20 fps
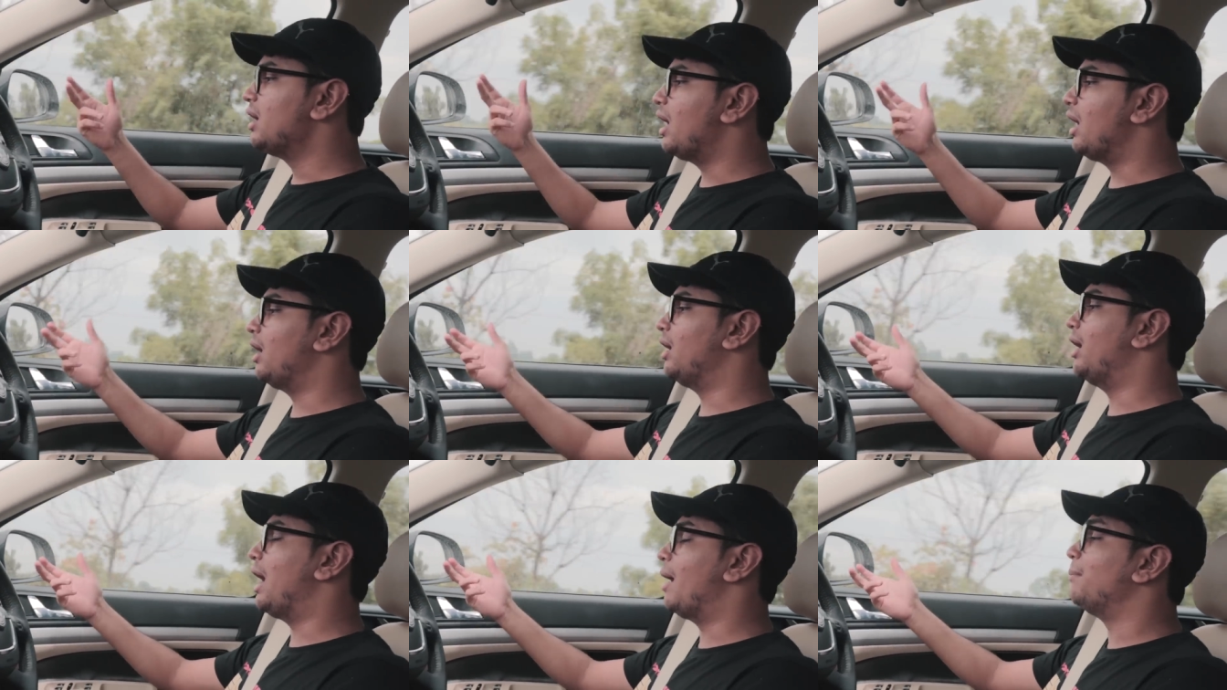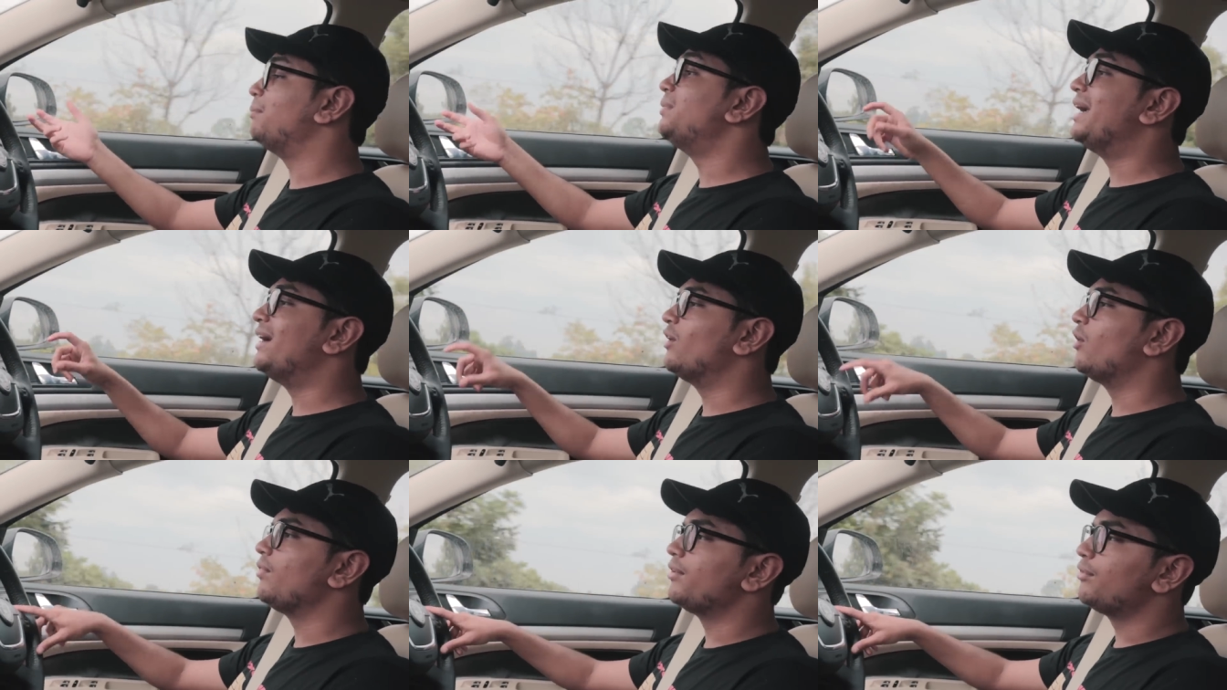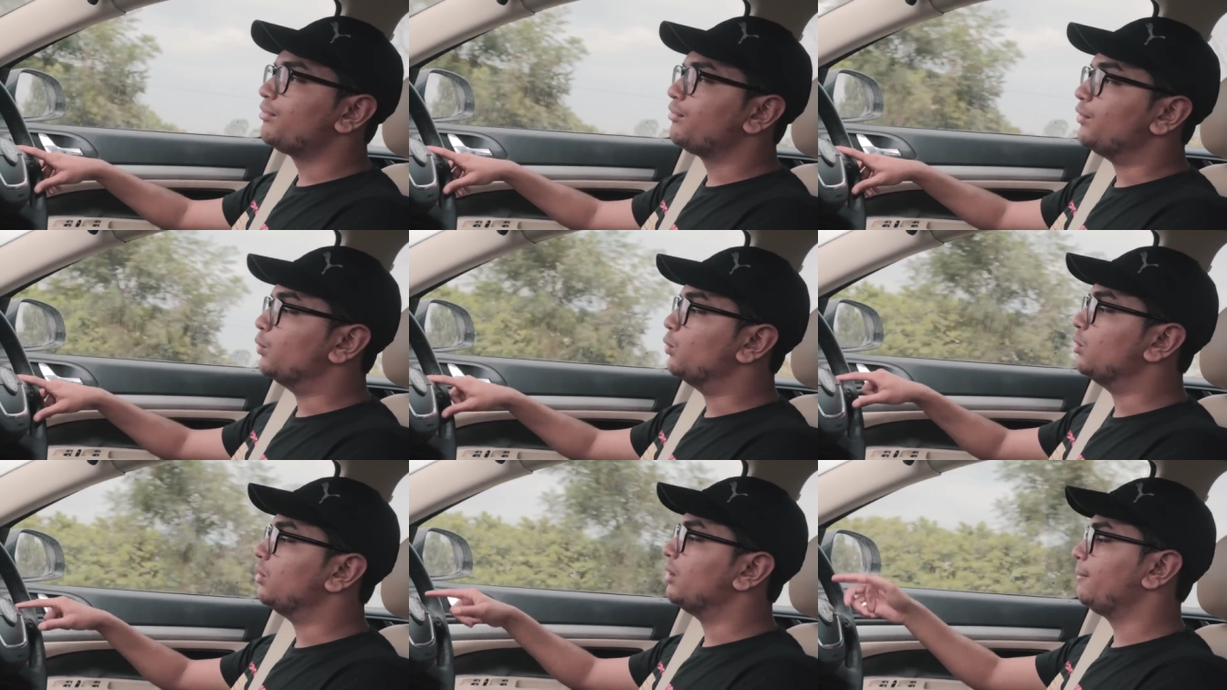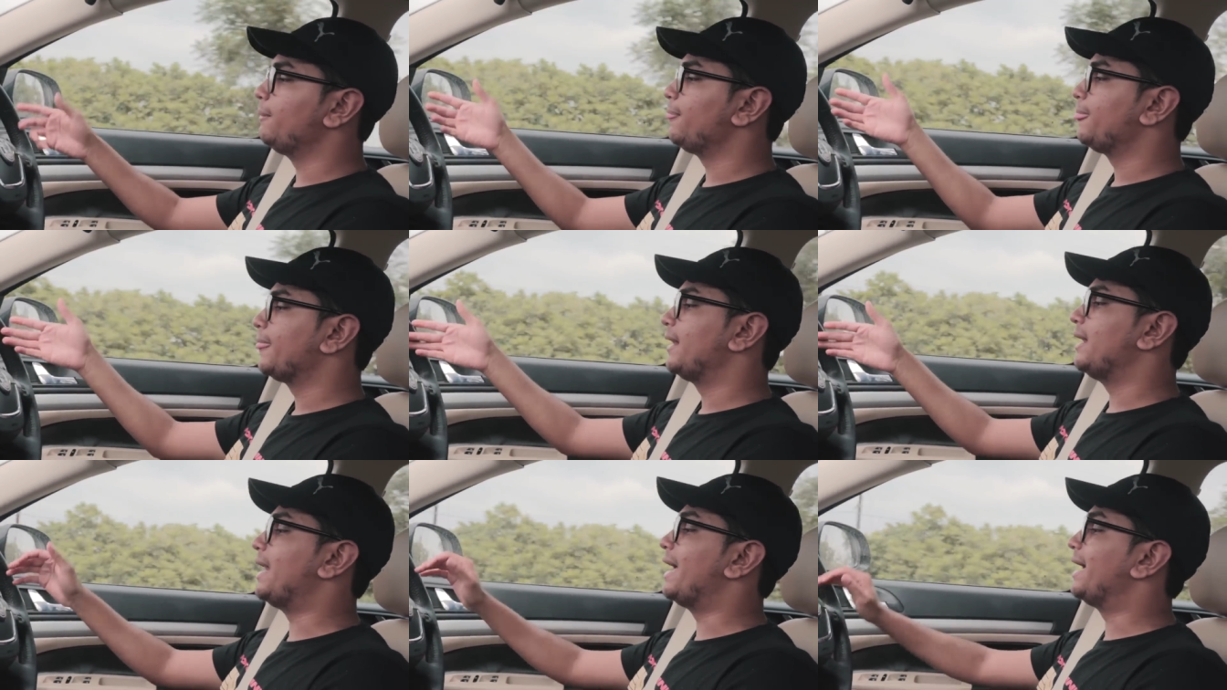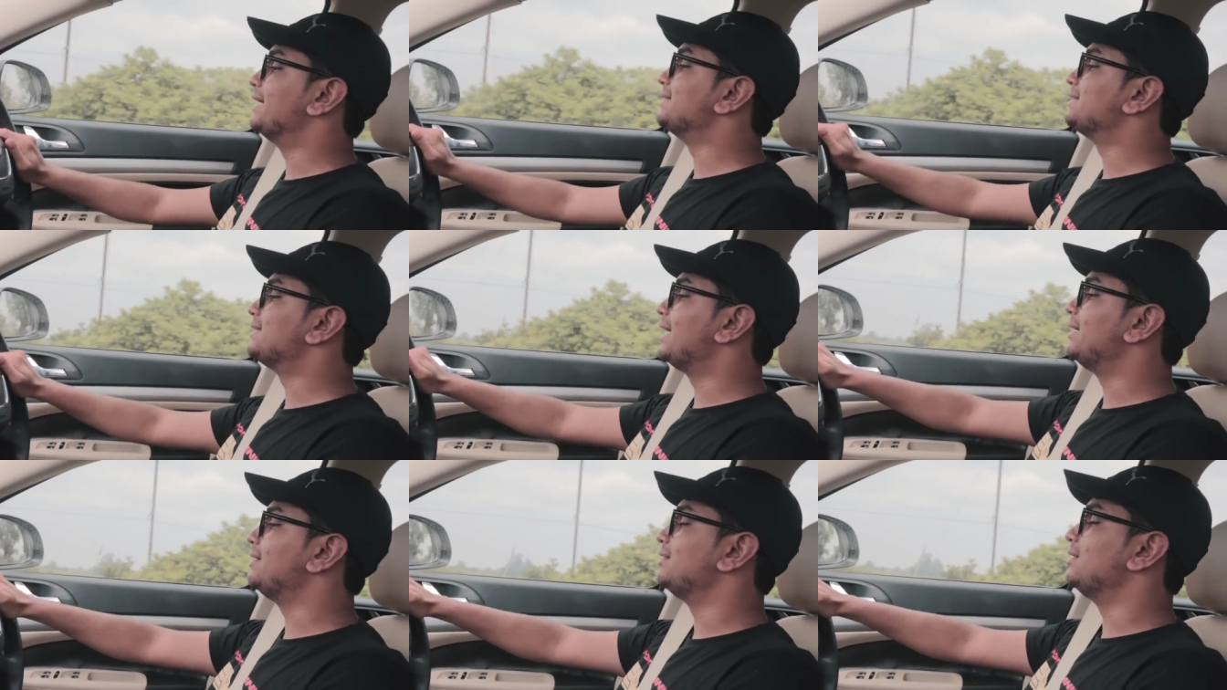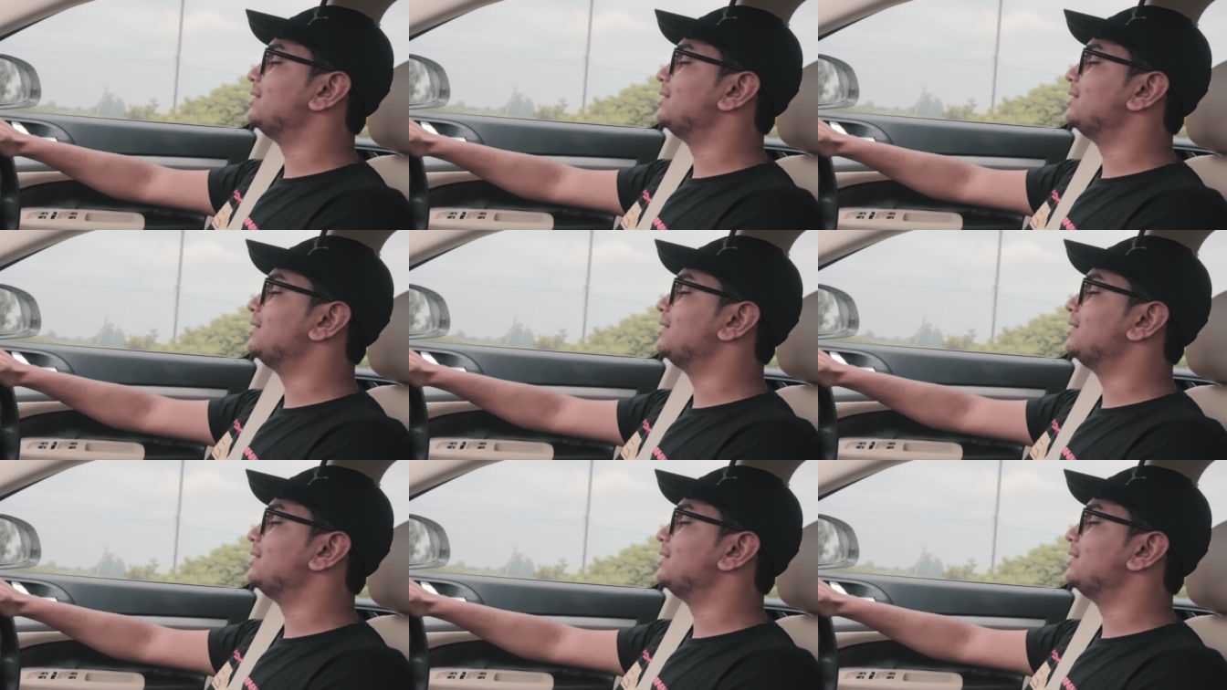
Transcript: Uh, update on the fuel, like I said,